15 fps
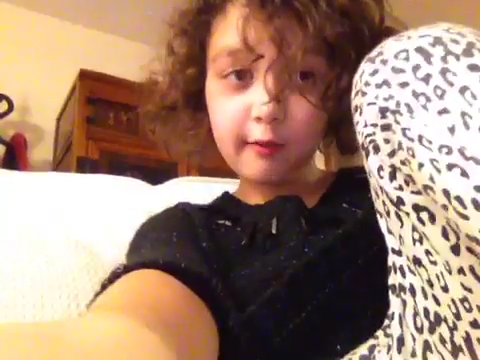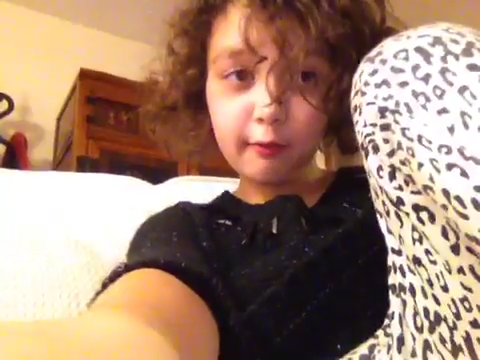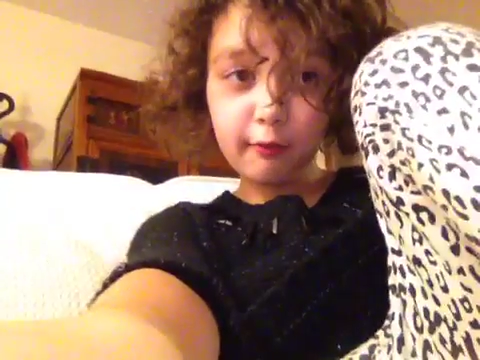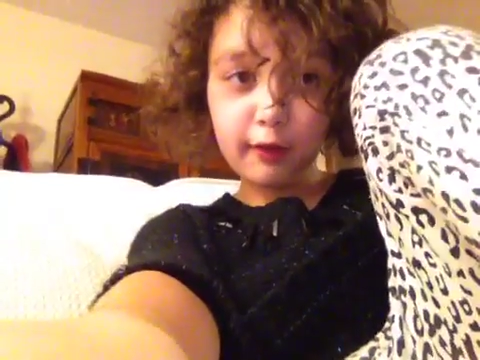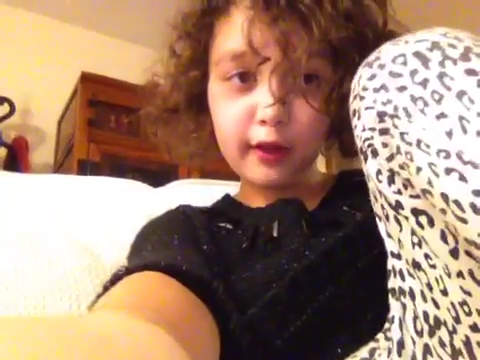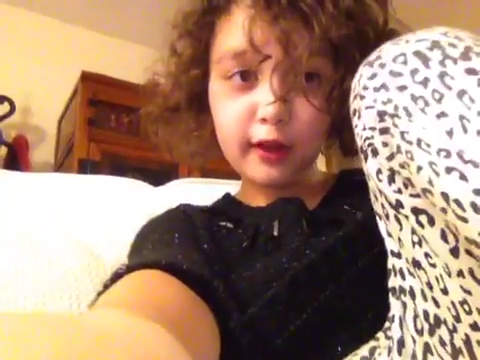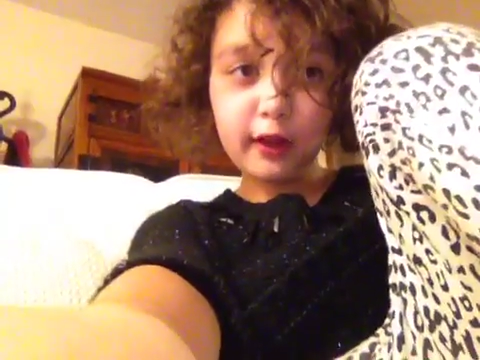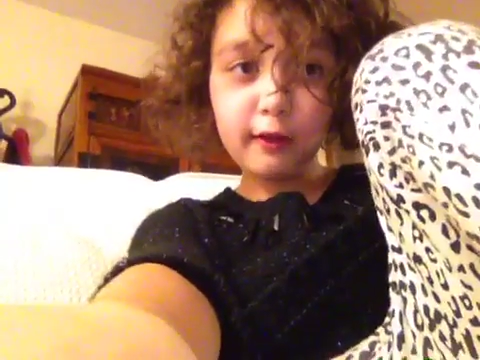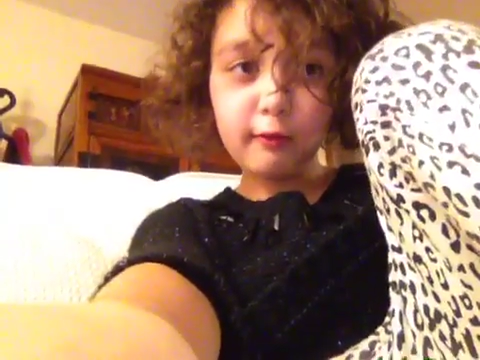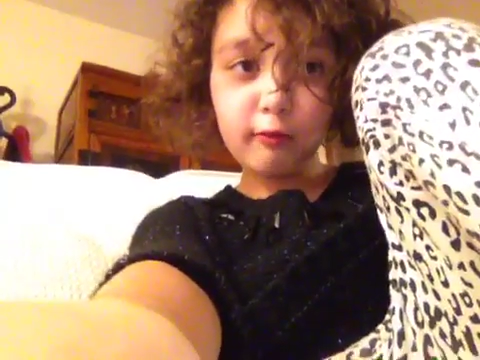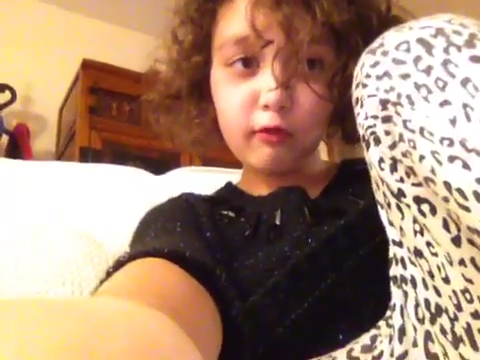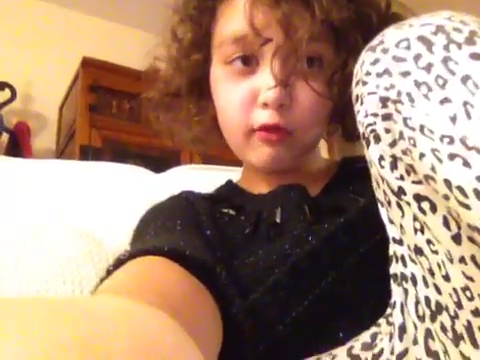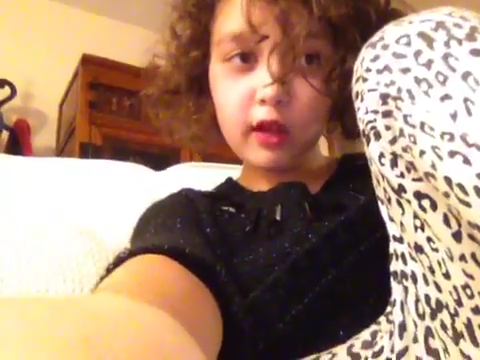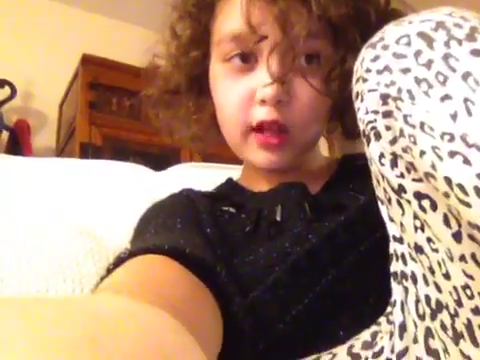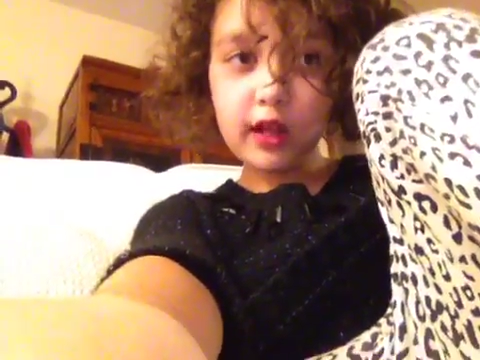really,
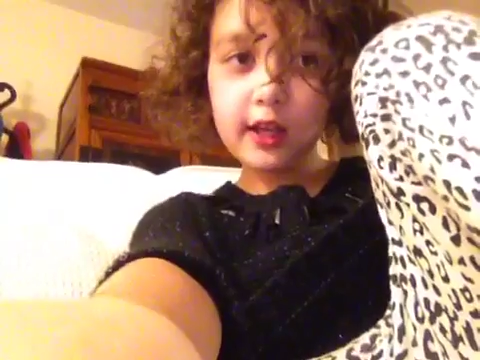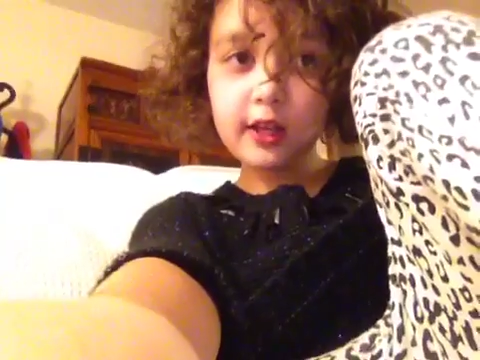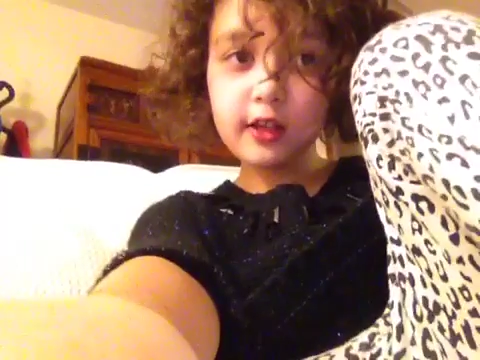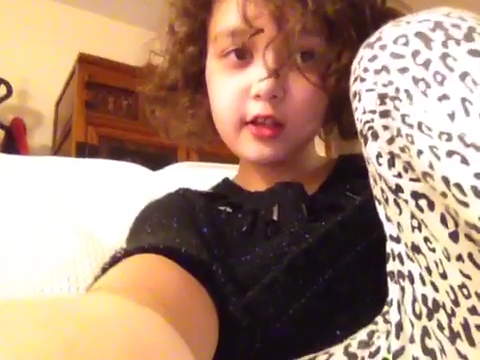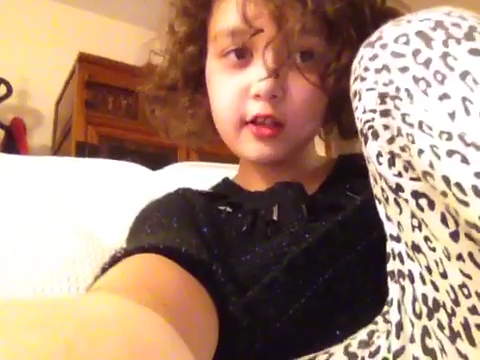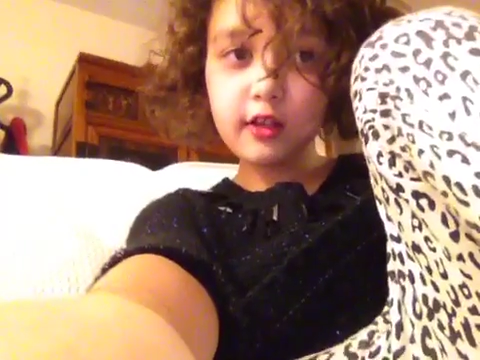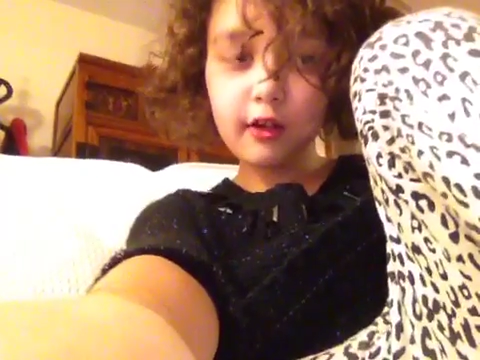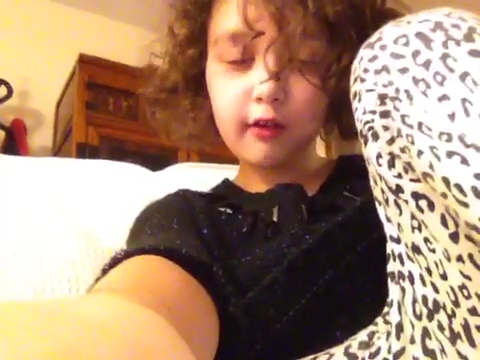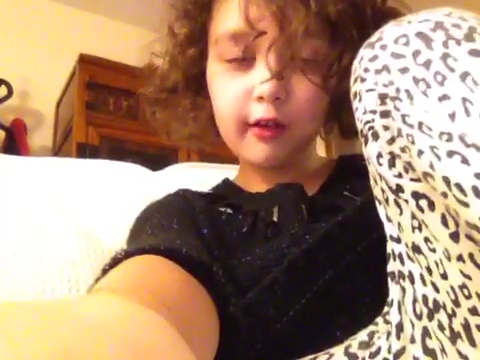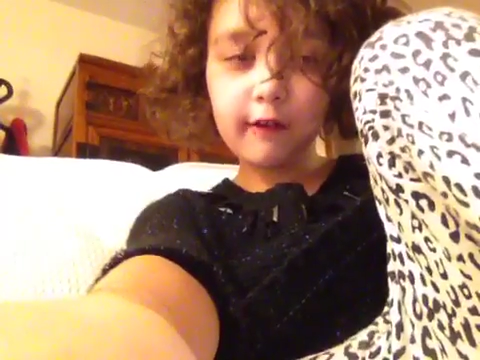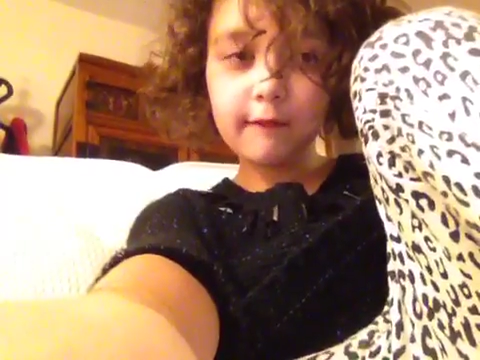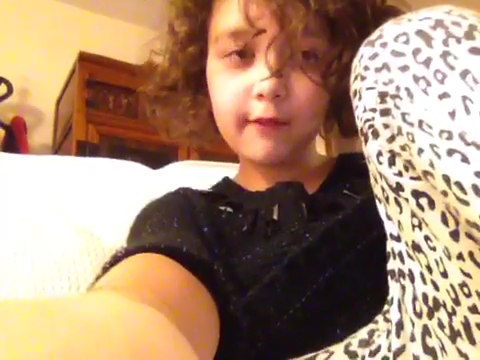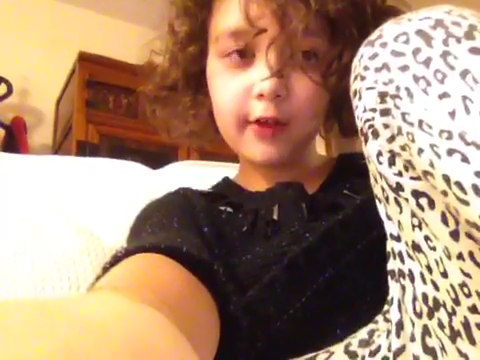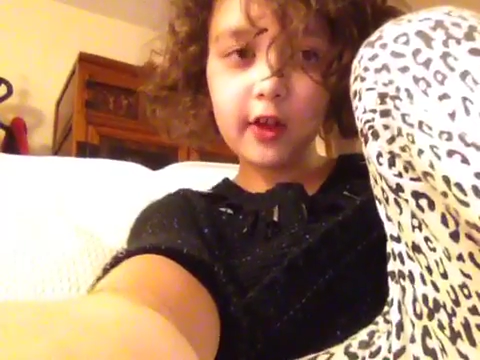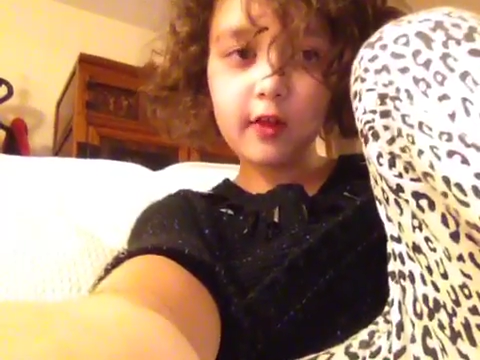really new
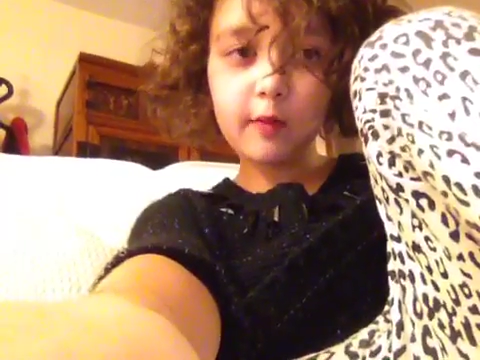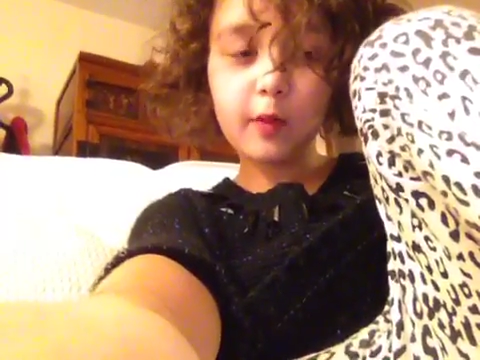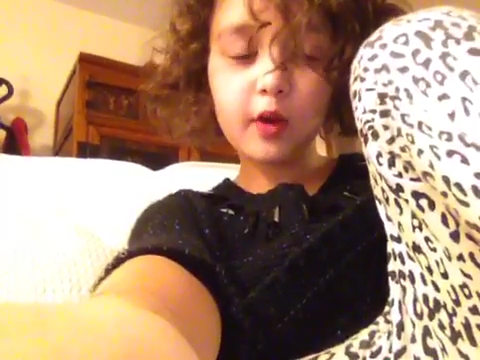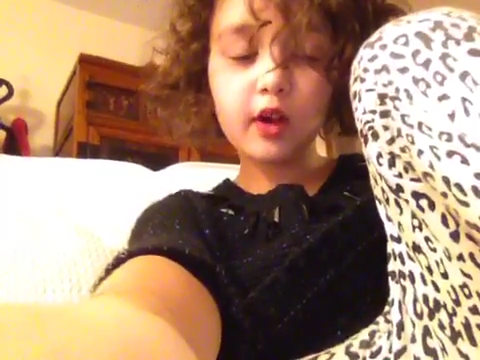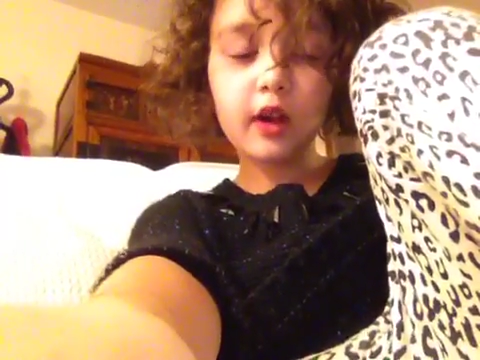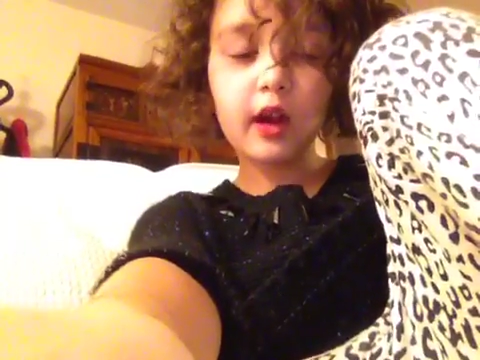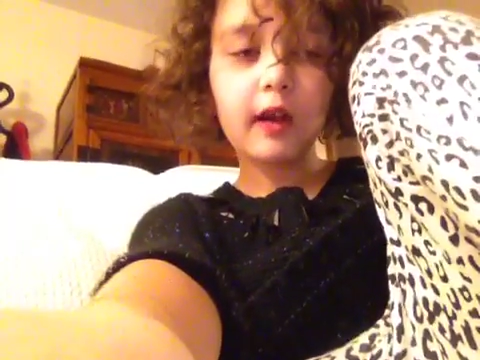on Facebook.